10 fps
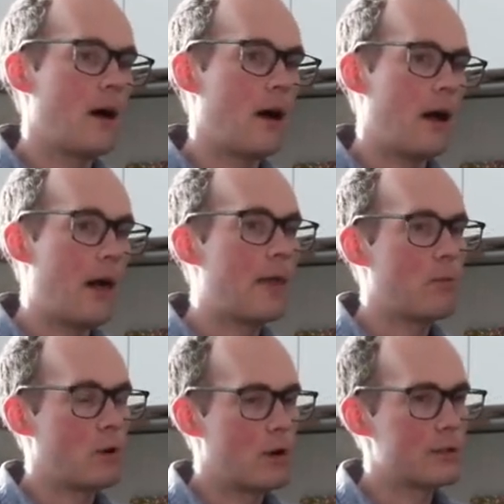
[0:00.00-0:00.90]
And
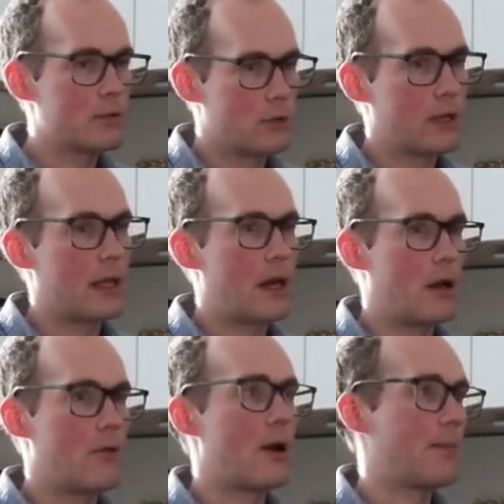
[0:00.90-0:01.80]
then we're also looking
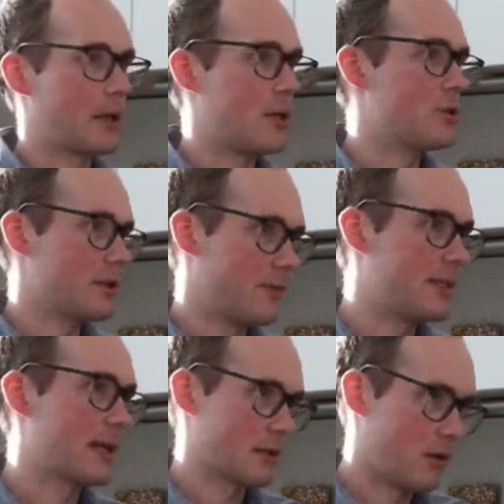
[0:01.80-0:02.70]
at other applications of the
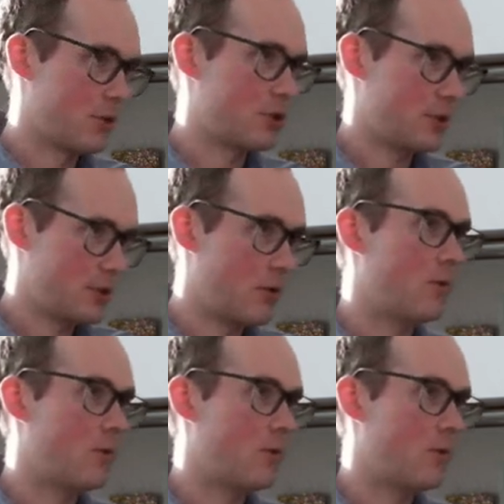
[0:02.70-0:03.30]
technology too.